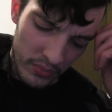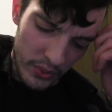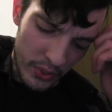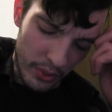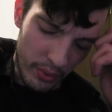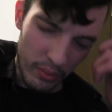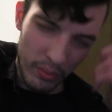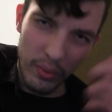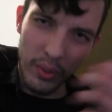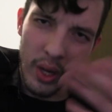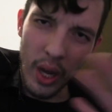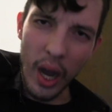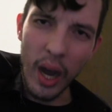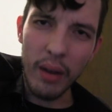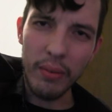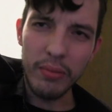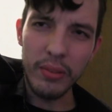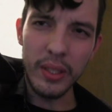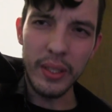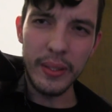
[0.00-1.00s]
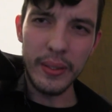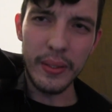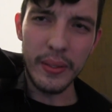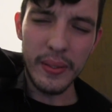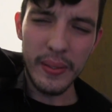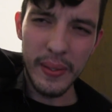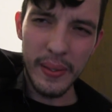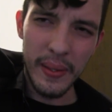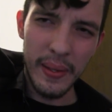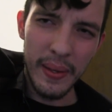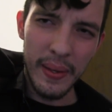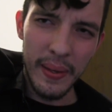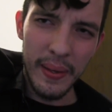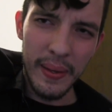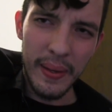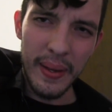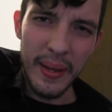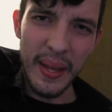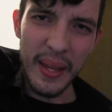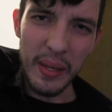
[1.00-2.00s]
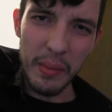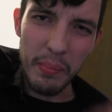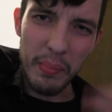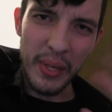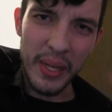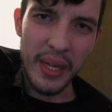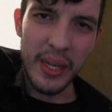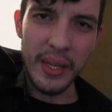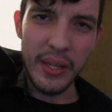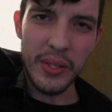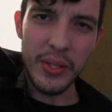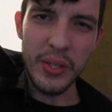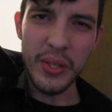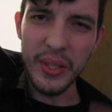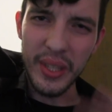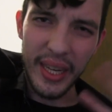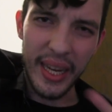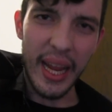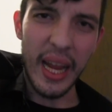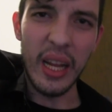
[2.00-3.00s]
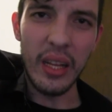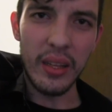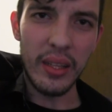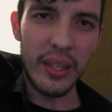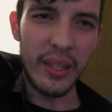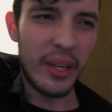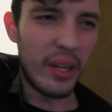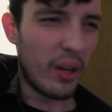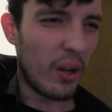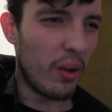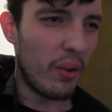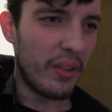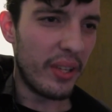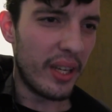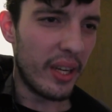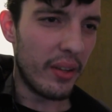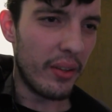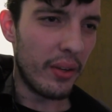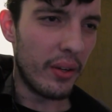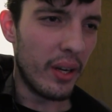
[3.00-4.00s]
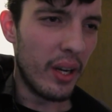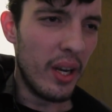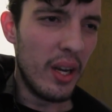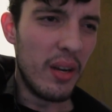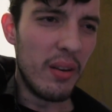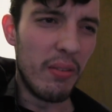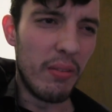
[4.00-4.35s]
to Coughlin and Peach and Galen and all the other